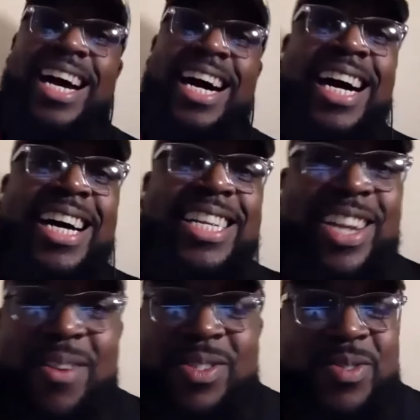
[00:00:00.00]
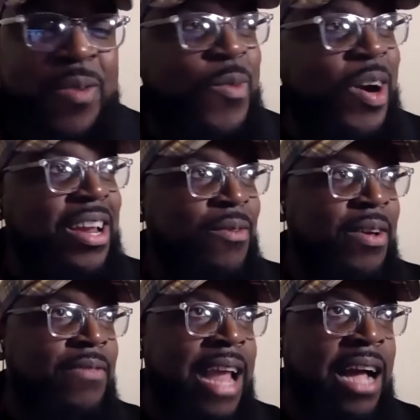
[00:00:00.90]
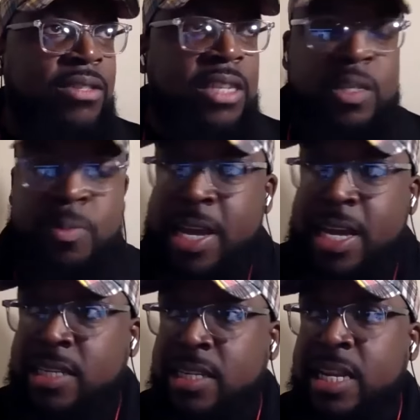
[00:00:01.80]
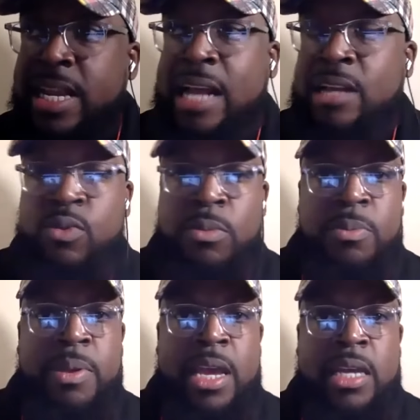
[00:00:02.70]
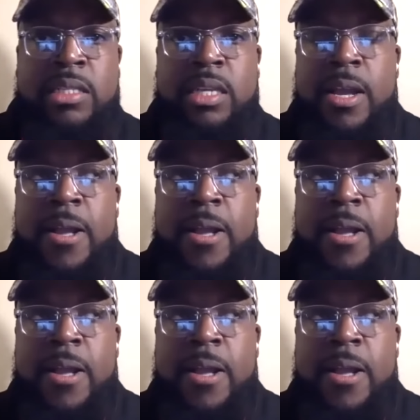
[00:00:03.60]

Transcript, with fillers: Uh, you know, I was working with now Judge Page and then Councilwoman Page,